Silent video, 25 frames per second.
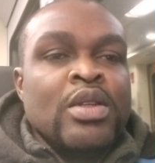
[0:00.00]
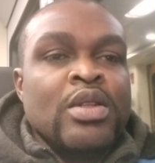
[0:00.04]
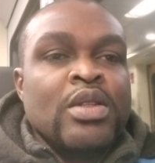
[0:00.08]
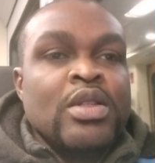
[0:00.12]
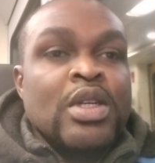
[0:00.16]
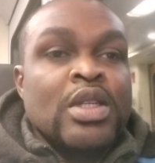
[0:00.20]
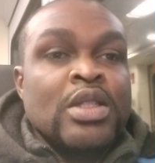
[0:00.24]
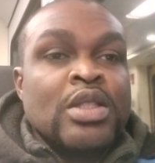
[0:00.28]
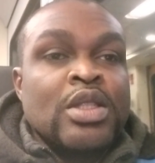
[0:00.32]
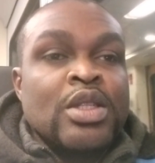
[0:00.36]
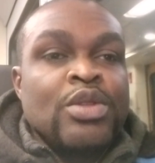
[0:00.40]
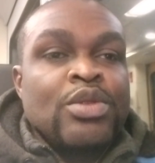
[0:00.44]

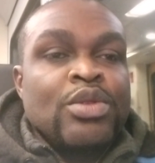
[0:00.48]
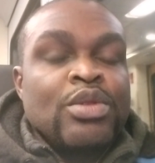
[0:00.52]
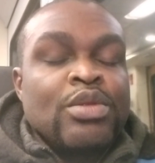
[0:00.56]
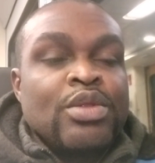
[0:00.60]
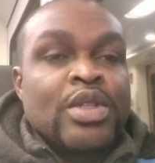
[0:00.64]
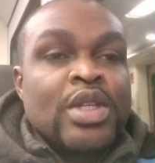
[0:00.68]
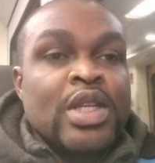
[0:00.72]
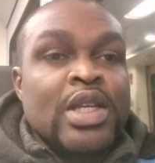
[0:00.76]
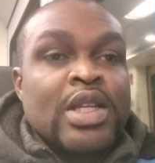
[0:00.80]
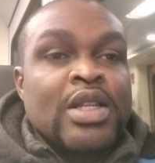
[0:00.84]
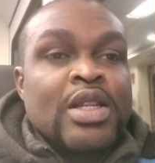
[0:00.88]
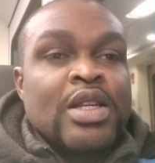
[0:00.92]
That is to
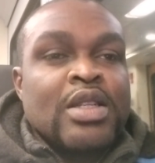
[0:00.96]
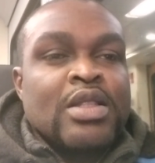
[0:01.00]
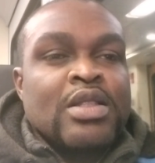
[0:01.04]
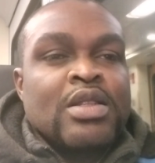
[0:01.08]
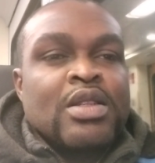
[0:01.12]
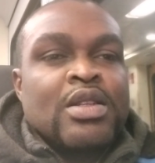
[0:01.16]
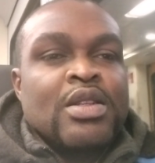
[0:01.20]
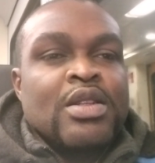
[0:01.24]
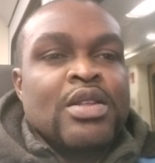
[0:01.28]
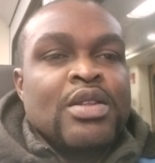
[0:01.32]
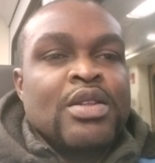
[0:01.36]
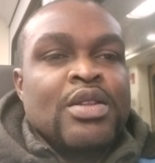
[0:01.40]
say
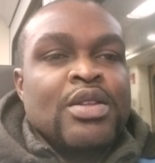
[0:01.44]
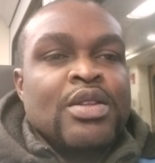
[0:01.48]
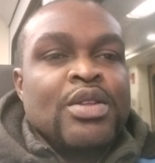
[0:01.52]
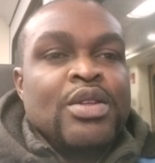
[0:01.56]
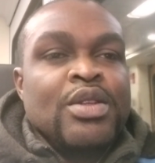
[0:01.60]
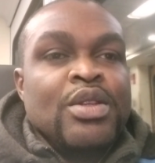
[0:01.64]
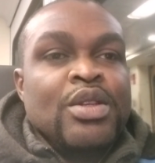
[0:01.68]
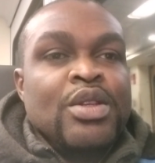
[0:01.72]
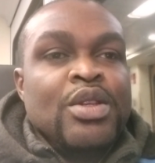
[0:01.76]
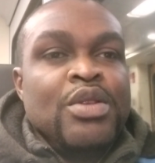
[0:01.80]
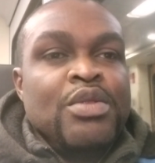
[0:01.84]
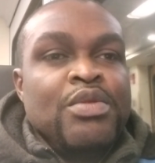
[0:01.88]
that
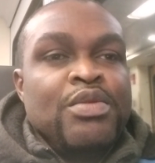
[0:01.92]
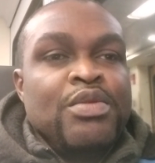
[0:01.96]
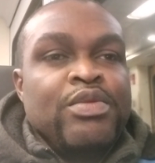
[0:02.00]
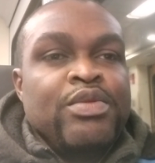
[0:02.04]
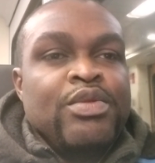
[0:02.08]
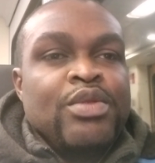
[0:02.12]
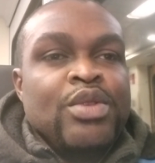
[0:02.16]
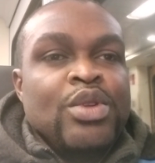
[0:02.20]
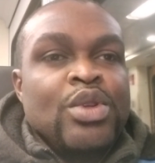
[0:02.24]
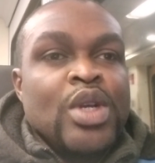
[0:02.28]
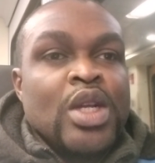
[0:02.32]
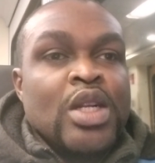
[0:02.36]

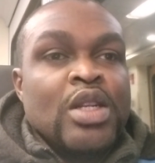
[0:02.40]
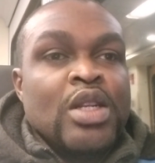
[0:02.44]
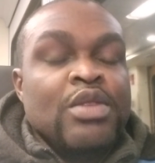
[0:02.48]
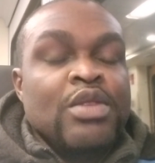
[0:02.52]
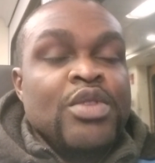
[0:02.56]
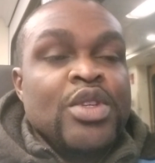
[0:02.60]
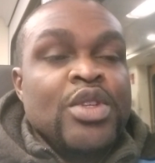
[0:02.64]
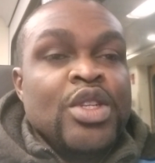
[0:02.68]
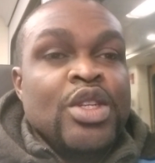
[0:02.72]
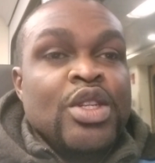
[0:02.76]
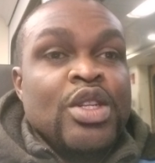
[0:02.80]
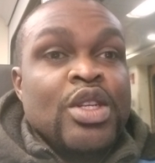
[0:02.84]
if you are
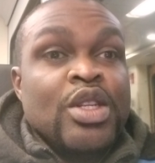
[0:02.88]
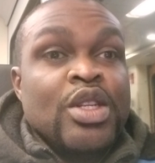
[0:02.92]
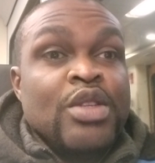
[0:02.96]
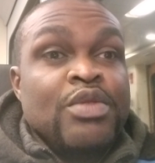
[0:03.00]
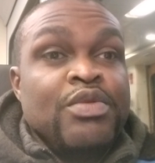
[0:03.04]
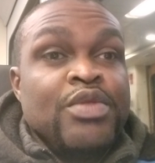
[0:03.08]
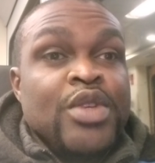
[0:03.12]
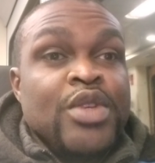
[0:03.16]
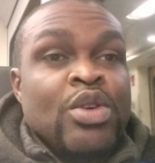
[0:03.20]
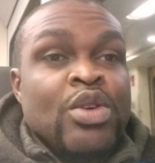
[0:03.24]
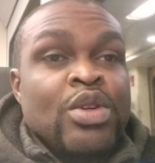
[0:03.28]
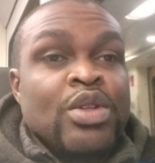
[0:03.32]
living in a
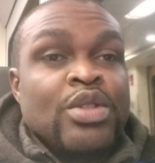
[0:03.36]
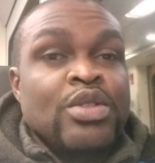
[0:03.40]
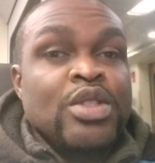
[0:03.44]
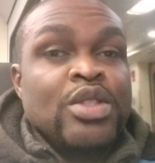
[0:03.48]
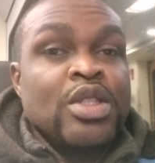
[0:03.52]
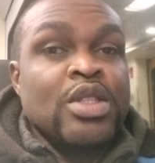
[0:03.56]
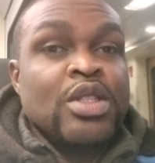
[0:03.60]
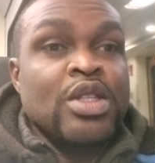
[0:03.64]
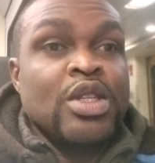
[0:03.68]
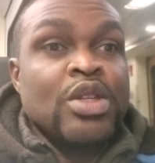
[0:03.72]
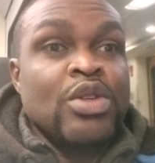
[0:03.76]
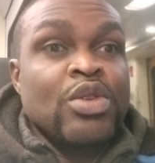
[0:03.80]
different
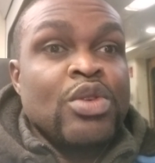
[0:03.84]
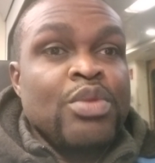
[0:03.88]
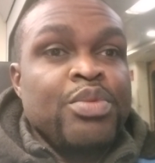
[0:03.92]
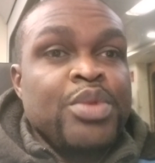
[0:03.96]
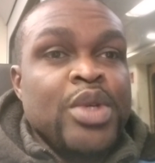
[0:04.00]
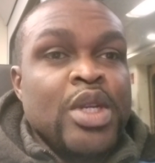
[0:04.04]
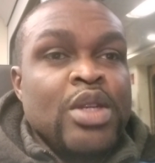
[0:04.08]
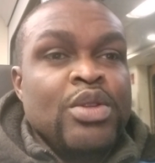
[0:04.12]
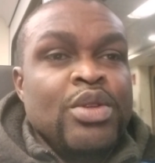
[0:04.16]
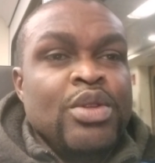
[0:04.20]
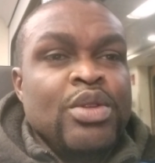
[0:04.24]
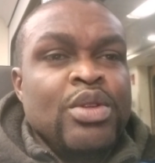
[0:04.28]
country in the
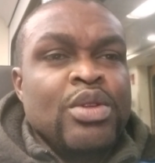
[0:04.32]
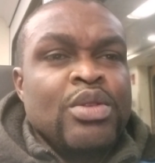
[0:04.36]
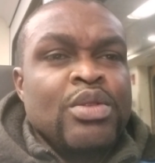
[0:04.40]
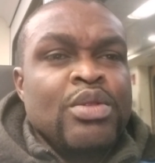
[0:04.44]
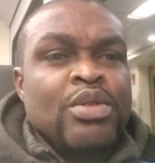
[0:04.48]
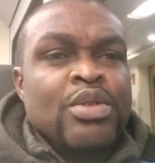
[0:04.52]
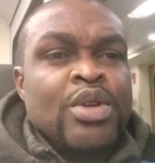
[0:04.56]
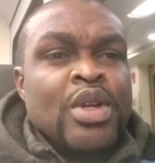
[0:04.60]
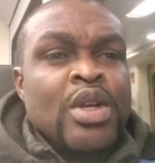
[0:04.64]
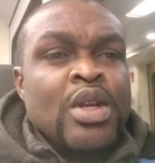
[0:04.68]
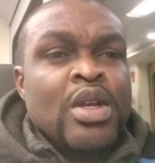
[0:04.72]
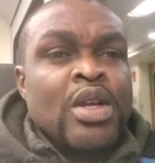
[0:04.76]
European Union
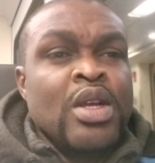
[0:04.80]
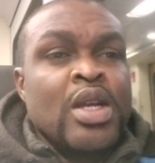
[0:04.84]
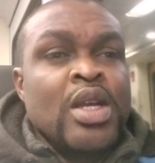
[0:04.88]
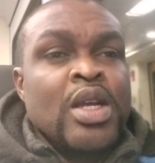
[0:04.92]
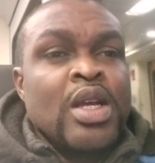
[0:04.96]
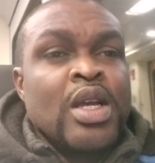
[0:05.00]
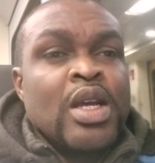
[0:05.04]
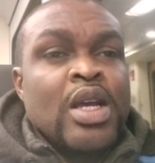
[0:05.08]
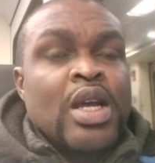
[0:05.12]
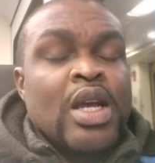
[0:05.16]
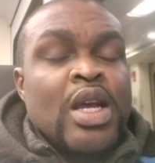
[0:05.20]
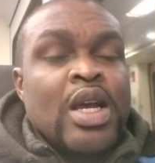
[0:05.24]

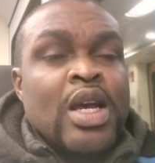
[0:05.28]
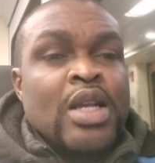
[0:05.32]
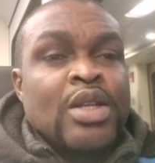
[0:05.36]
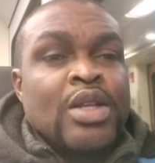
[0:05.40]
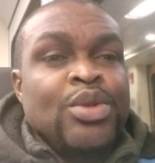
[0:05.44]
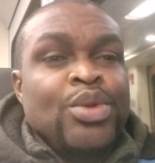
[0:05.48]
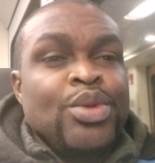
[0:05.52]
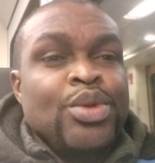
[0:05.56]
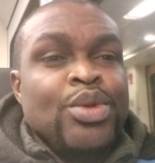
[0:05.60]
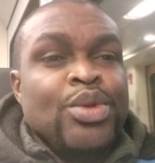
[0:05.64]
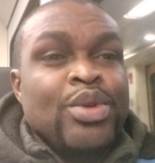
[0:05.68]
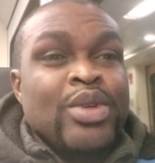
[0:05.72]

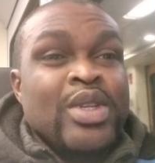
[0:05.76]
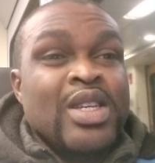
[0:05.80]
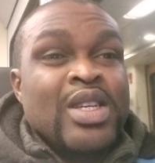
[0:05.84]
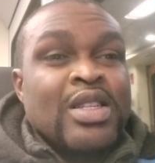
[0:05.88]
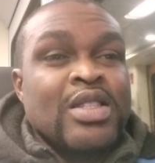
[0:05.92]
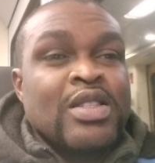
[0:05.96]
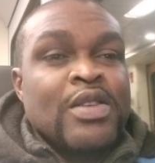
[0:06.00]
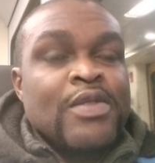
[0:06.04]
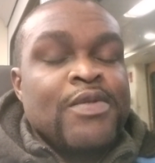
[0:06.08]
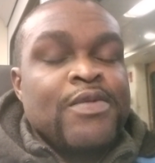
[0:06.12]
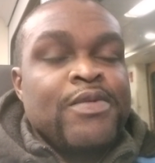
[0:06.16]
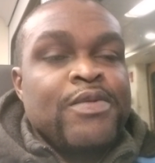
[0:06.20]
and you
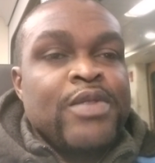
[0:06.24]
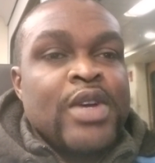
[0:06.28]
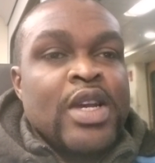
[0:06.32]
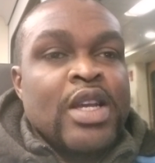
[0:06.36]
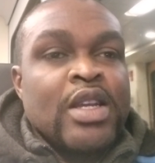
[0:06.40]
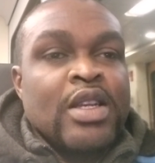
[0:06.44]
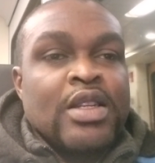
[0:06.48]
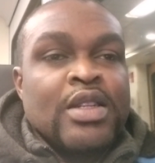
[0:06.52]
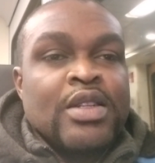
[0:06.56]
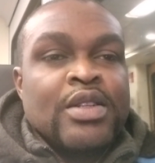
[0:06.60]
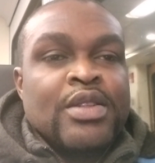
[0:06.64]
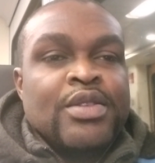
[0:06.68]
get a
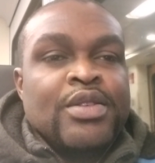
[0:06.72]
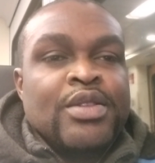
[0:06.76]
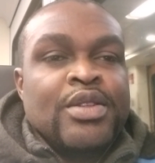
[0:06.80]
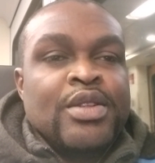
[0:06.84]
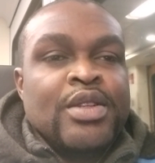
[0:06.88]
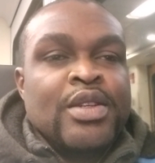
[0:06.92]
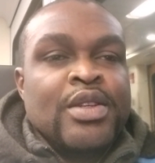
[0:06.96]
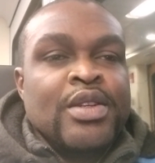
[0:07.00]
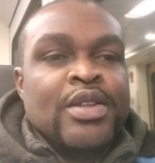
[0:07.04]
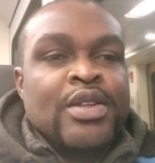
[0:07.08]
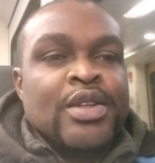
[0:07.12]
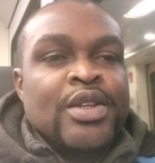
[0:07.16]
fine
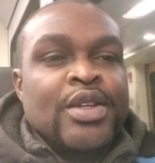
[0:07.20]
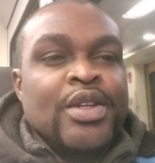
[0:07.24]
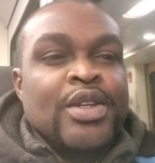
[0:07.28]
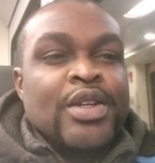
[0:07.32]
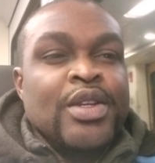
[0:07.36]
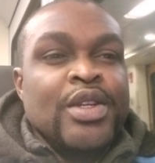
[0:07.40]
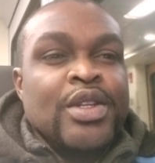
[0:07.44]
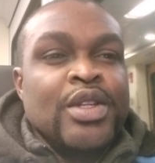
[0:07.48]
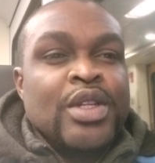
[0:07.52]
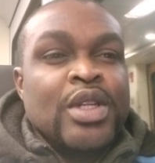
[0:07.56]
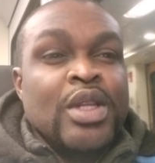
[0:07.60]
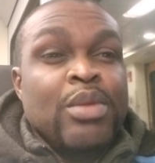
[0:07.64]

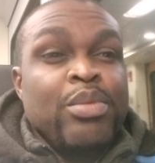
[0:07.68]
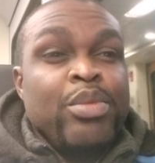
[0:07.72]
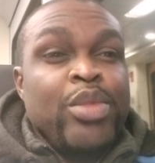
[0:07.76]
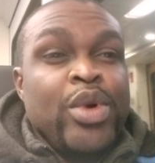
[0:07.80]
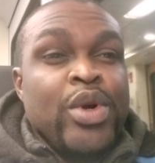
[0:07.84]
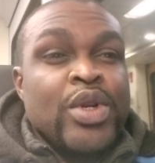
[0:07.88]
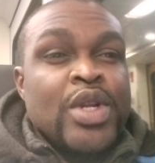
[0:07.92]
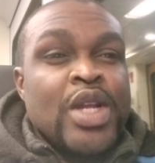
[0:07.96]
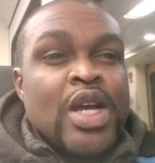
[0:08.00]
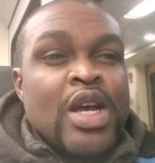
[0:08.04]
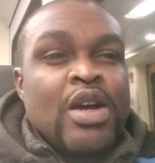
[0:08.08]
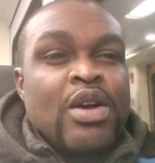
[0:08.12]
in the
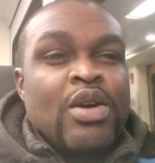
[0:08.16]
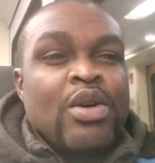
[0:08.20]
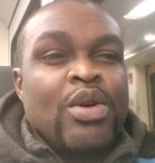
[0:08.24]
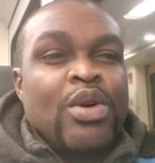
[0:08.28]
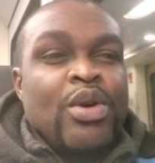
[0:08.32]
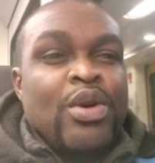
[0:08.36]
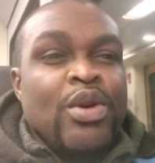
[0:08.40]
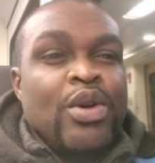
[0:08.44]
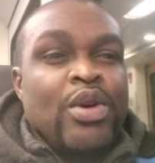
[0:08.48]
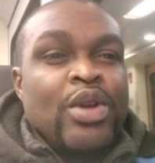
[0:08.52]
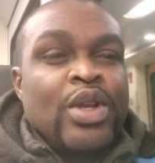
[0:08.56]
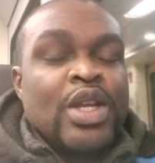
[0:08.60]
border
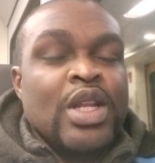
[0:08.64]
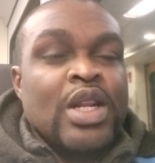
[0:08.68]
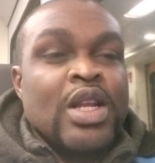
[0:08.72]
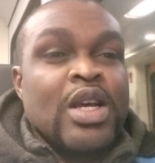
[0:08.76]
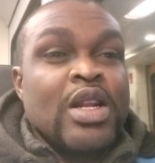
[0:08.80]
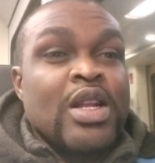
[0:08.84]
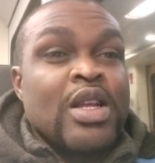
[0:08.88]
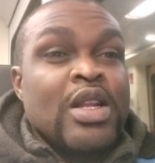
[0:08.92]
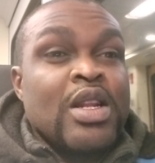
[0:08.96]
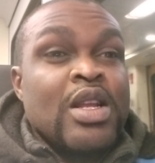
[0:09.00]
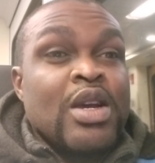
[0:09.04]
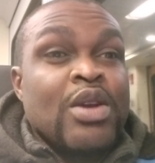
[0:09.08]
or in
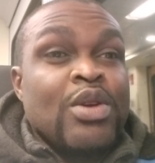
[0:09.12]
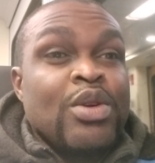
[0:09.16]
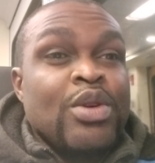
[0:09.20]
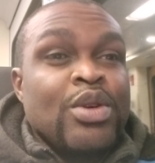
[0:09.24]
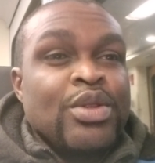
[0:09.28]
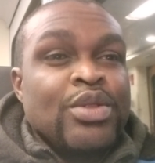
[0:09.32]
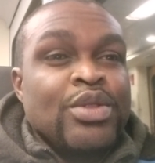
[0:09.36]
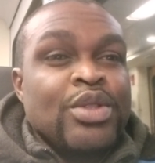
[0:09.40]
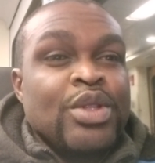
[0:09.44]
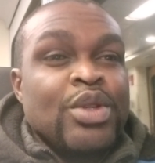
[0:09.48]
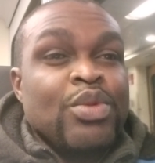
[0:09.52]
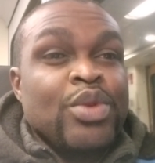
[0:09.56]
another
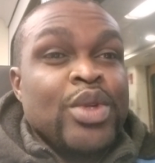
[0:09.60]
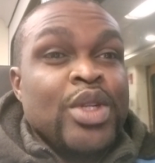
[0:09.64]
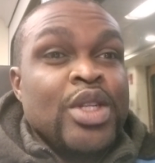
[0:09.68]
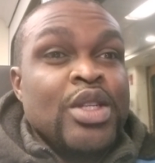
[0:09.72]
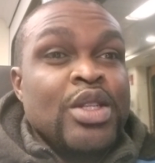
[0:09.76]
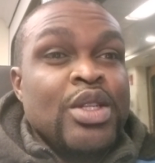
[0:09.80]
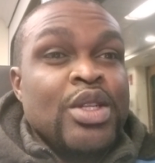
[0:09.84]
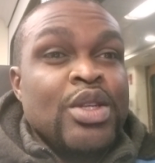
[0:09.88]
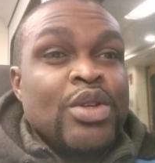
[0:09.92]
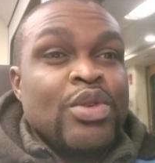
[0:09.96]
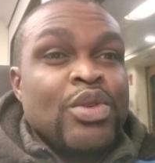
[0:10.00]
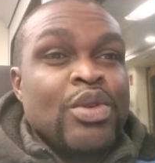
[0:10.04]
country
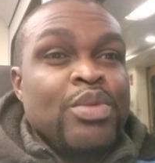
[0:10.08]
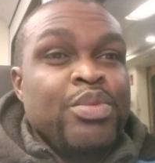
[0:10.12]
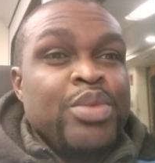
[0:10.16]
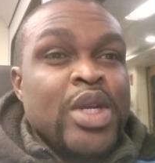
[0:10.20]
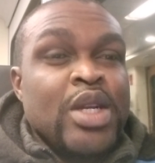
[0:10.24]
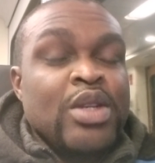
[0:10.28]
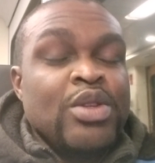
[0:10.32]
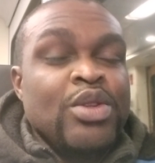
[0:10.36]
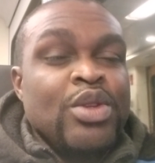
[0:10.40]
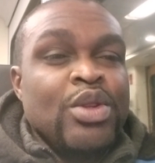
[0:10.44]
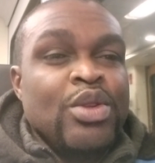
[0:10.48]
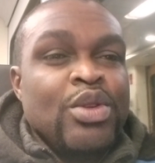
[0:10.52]
within the
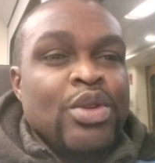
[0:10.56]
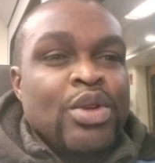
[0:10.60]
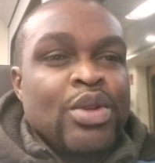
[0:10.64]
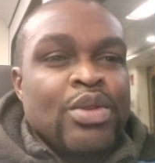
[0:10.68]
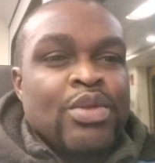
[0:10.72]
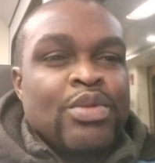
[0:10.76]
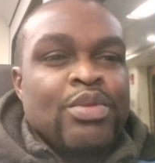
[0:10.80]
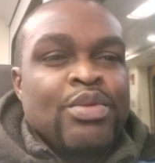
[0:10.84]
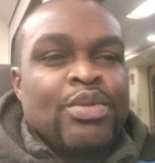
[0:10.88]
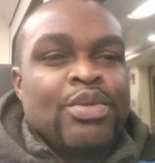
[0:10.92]
European Union,